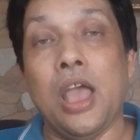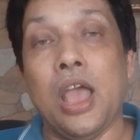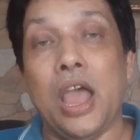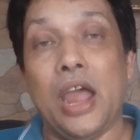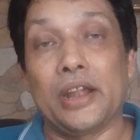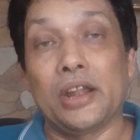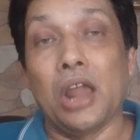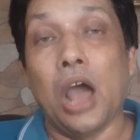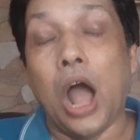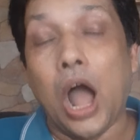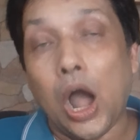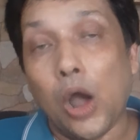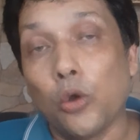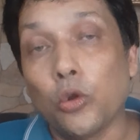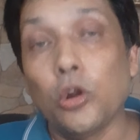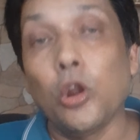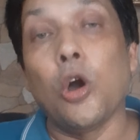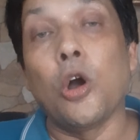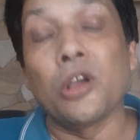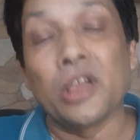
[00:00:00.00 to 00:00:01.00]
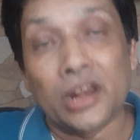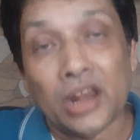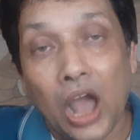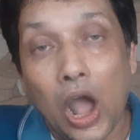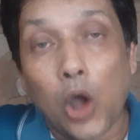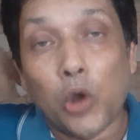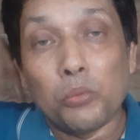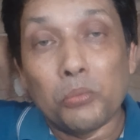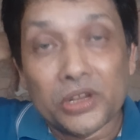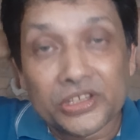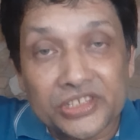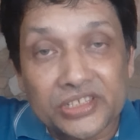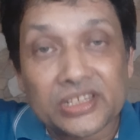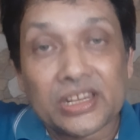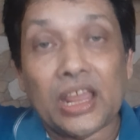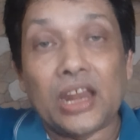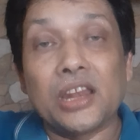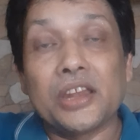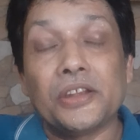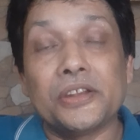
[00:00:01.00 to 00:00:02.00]
And how long and how much
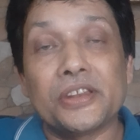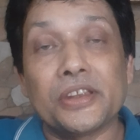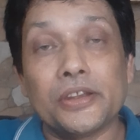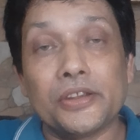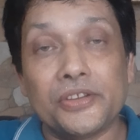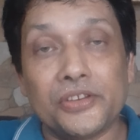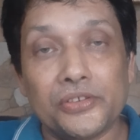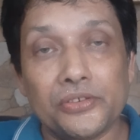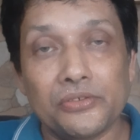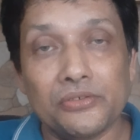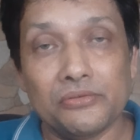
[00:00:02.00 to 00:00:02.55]
talented